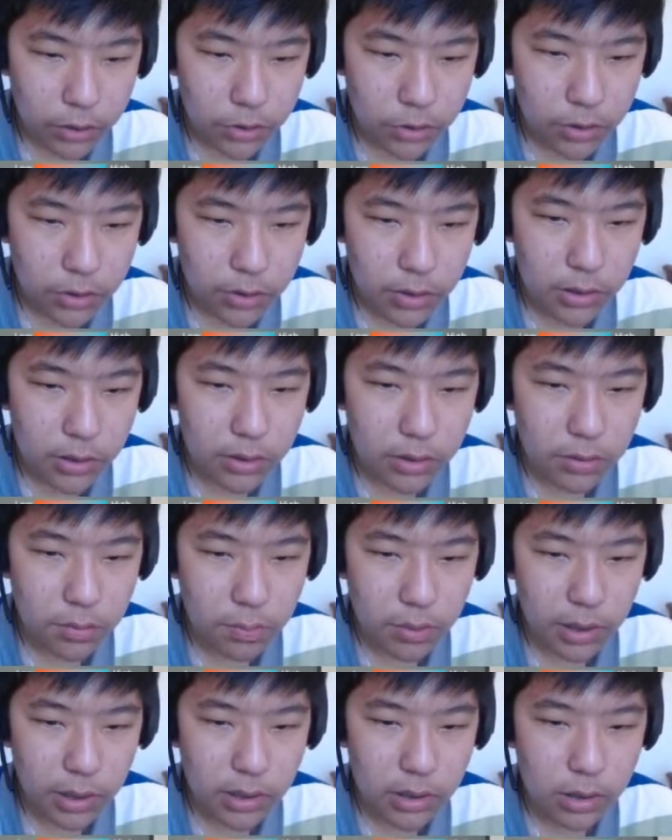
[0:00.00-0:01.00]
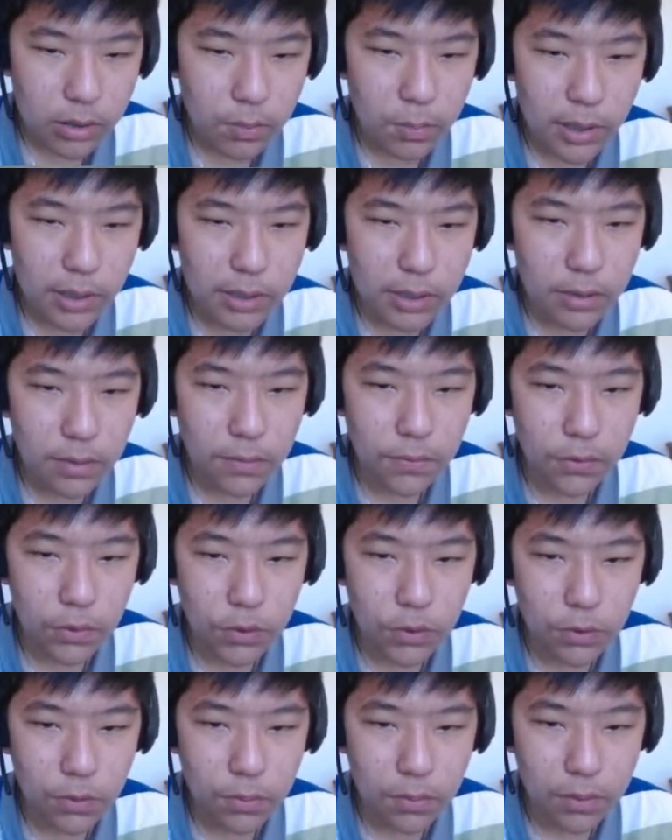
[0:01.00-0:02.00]
This place is based off a
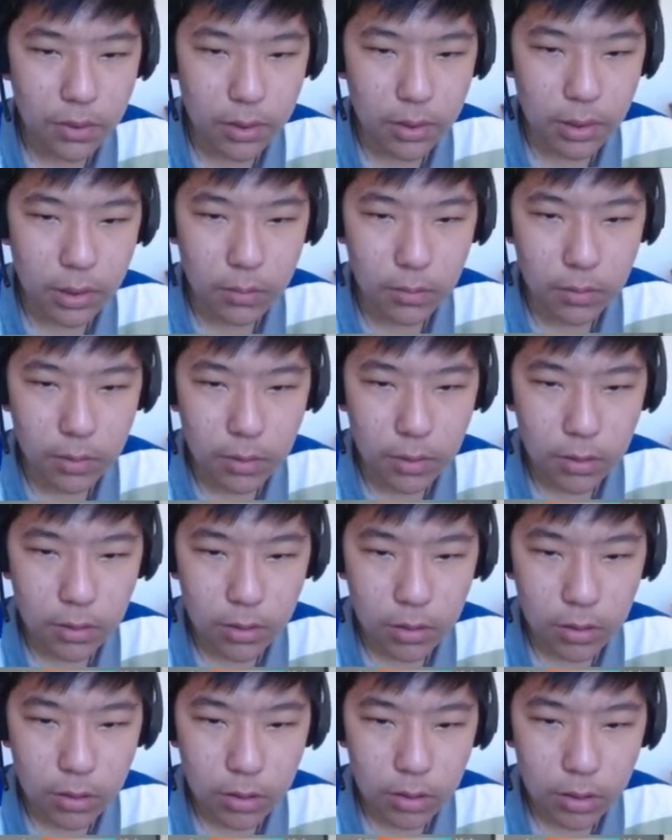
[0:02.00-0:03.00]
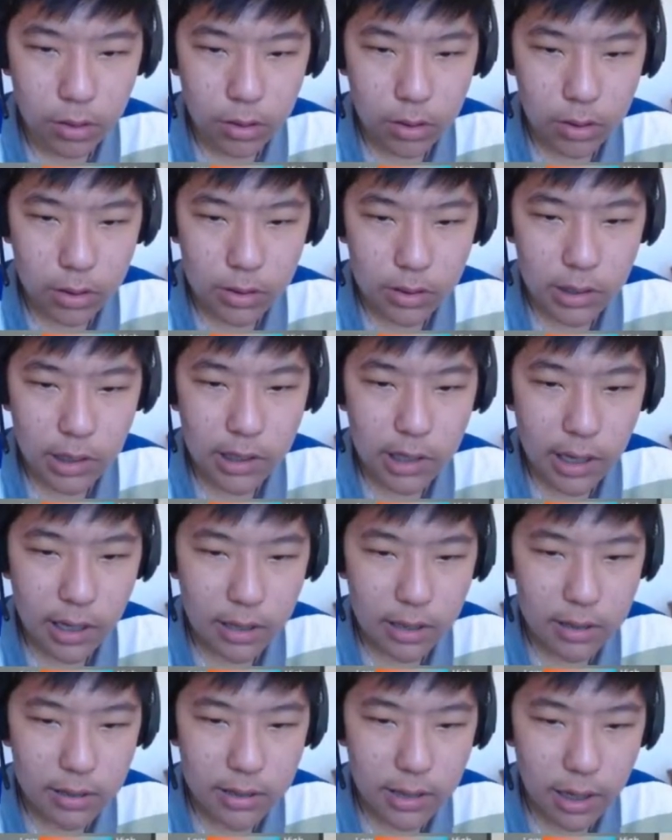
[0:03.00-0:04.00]
Europe theme. Is
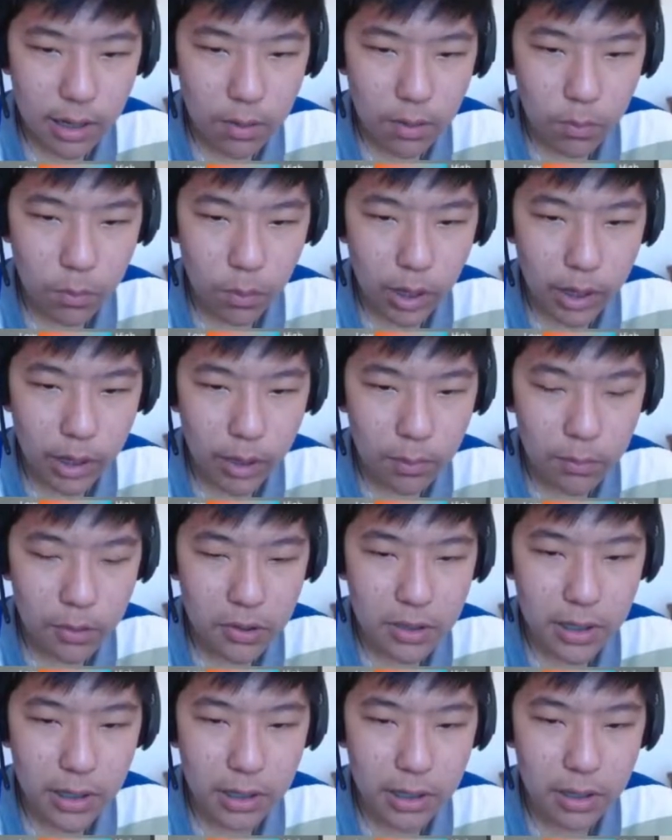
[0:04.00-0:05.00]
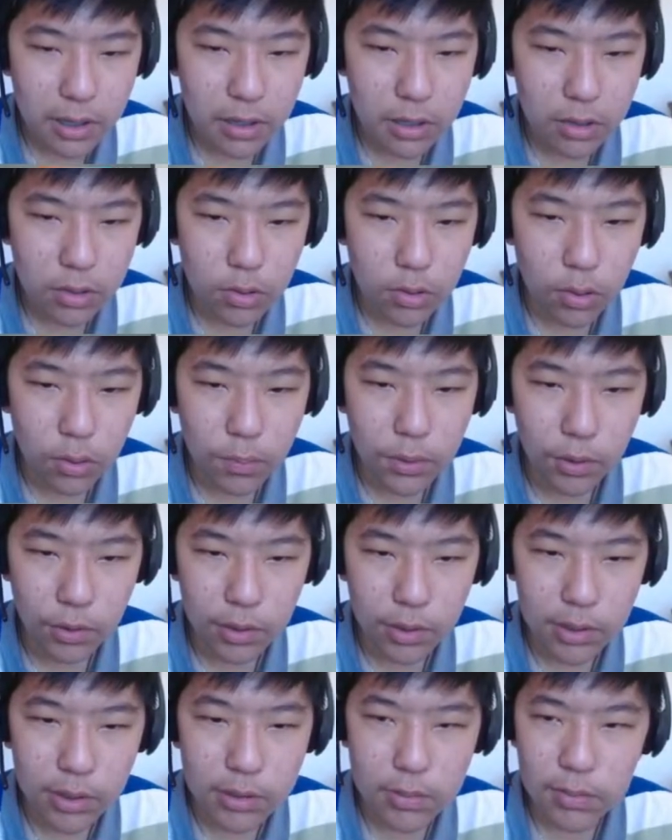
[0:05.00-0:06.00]
that why I'm not getting any tall
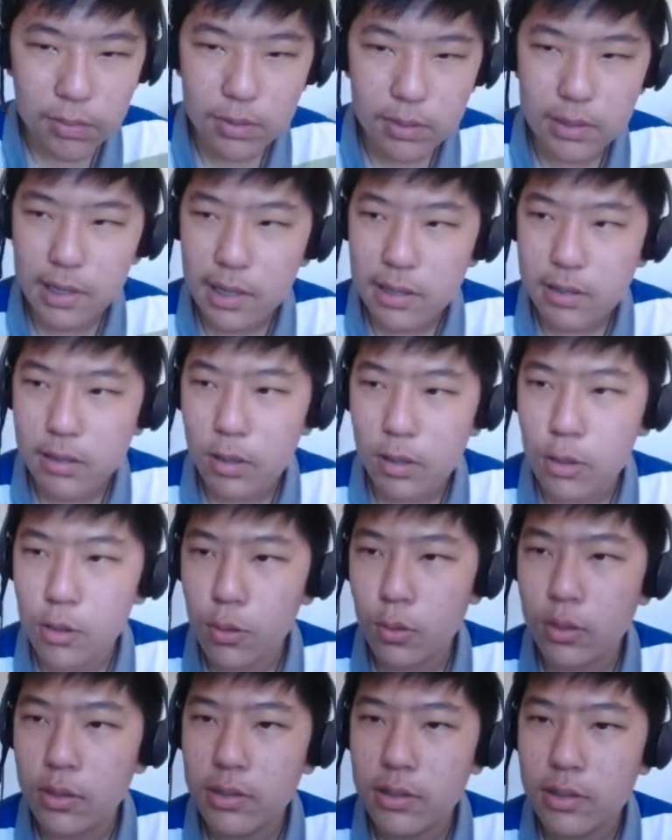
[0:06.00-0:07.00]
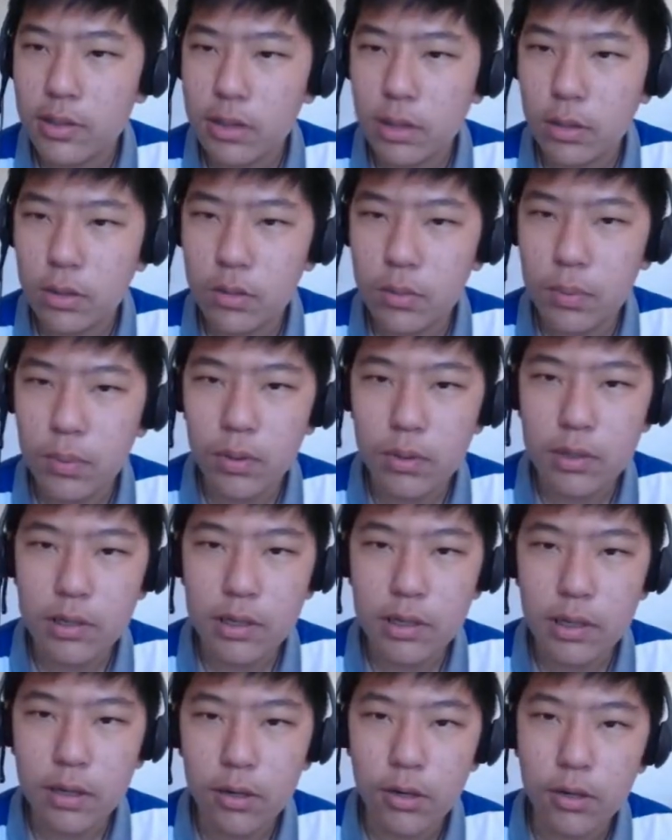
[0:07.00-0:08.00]
buildings? Because that's the tallest those buildings
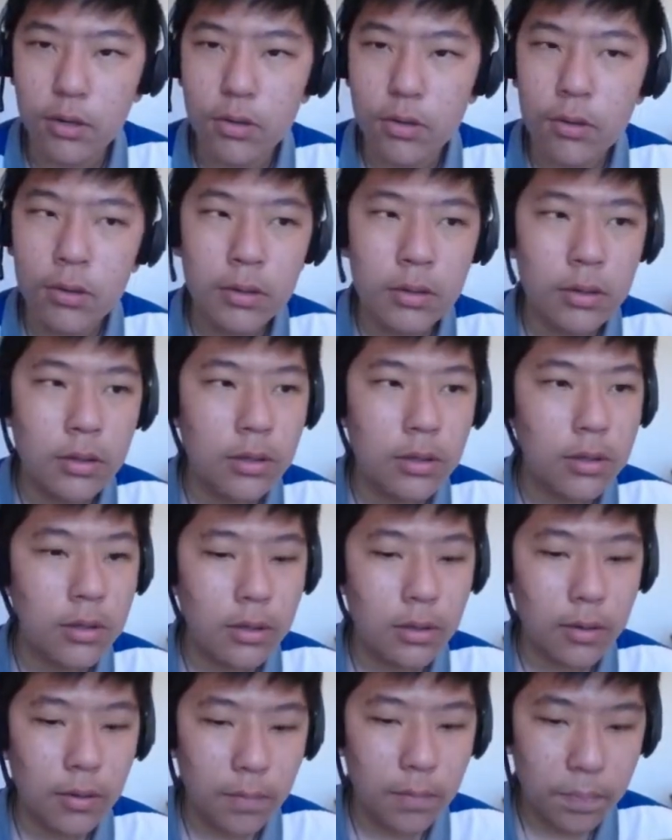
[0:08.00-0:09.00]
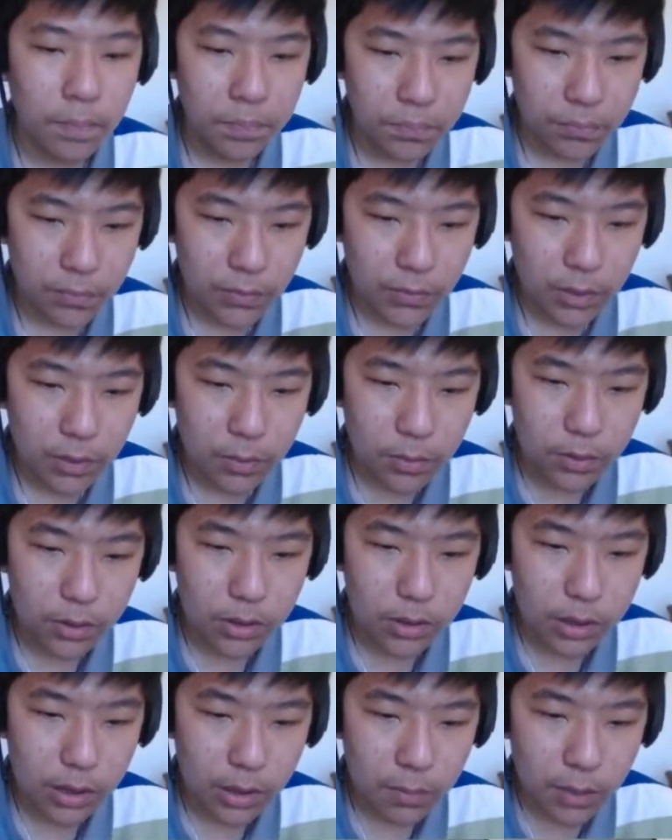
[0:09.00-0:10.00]
can go? Because
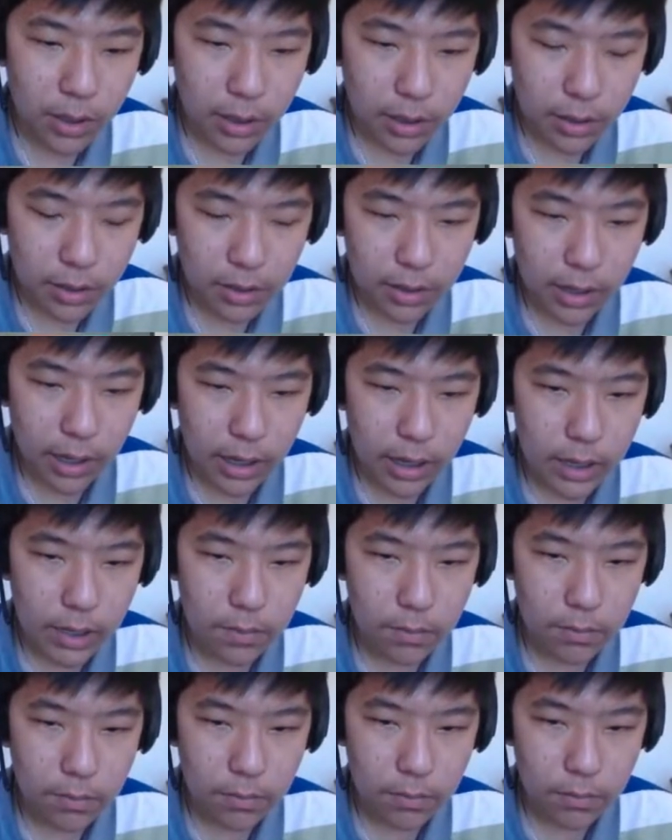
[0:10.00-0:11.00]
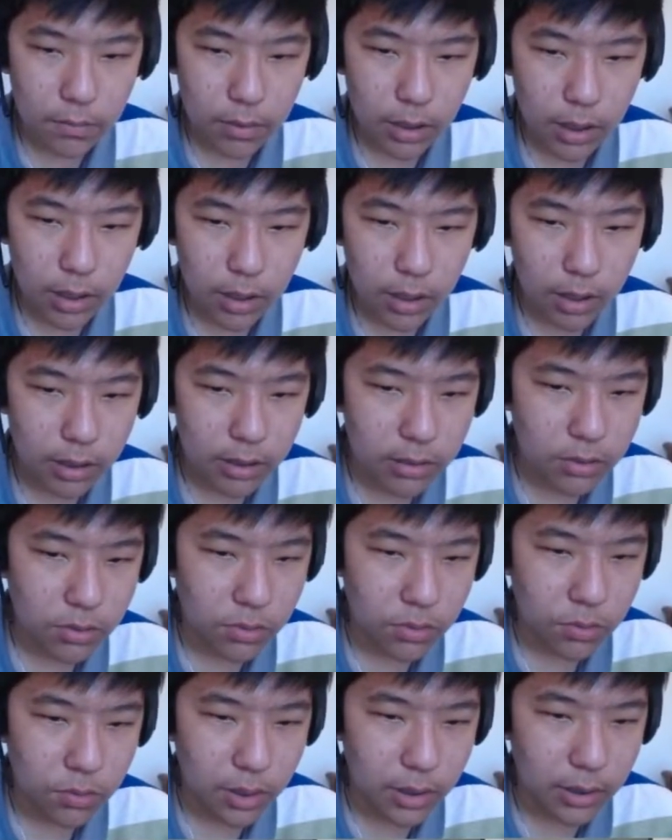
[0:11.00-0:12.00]
in my other game, our high school
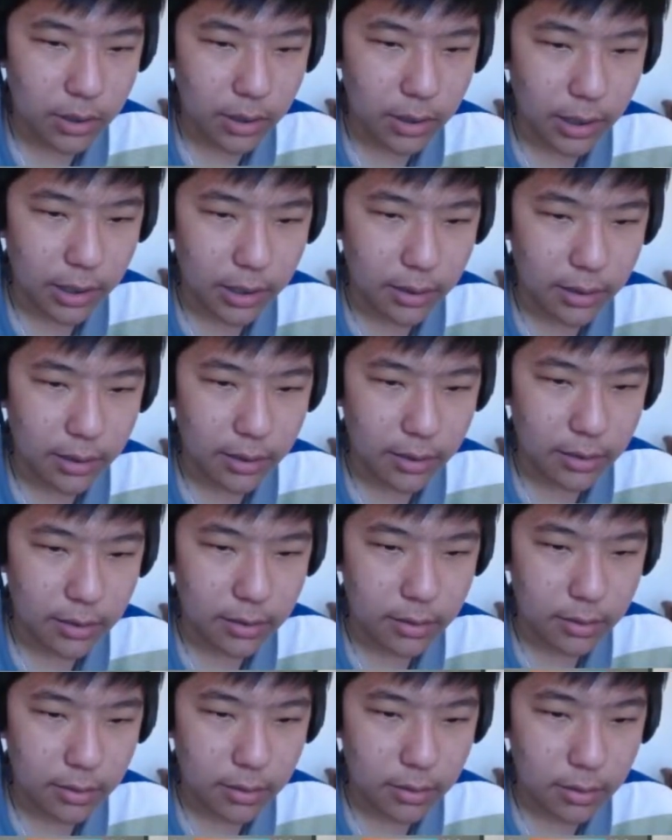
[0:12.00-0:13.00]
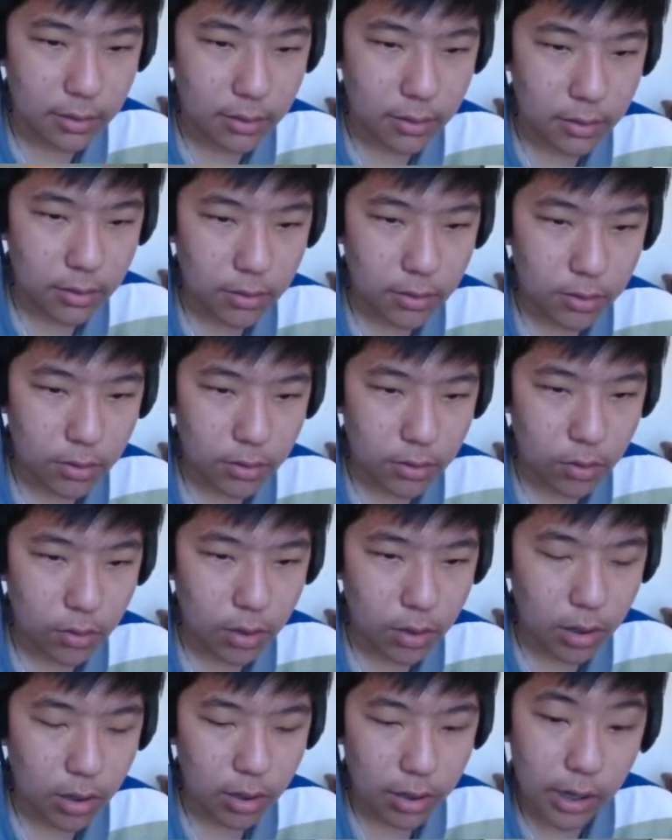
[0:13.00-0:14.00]
weren't like these.
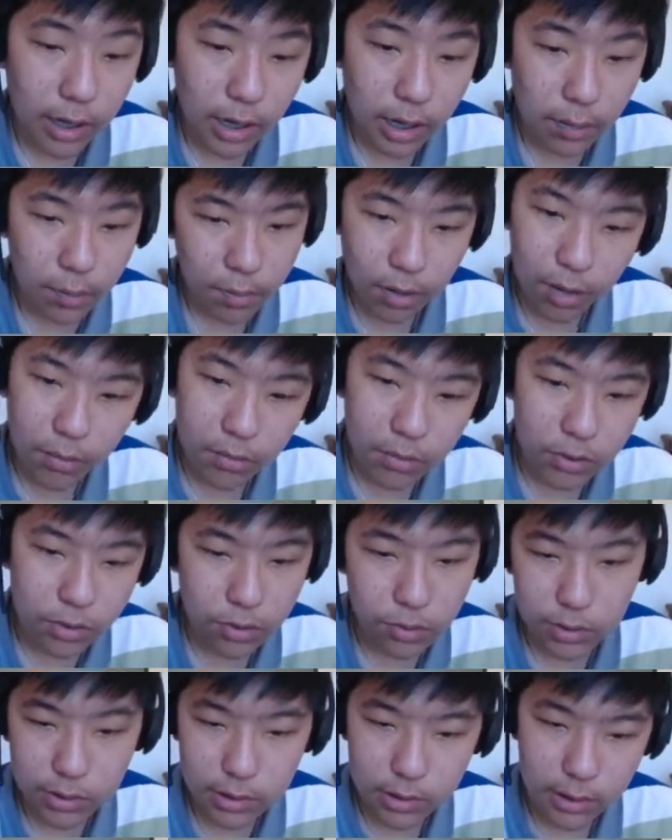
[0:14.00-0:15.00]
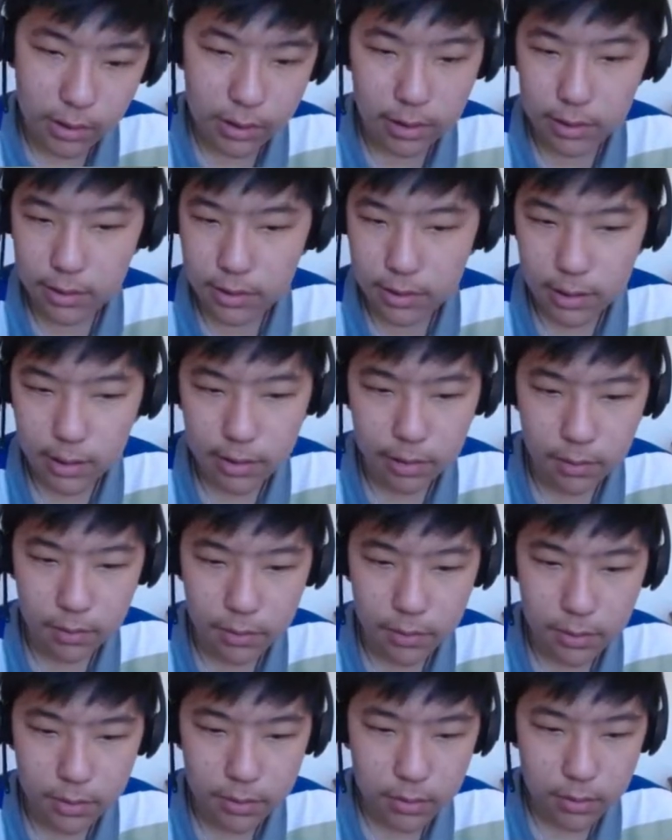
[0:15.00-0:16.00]
Well, and our primary school wasn't like these either, but...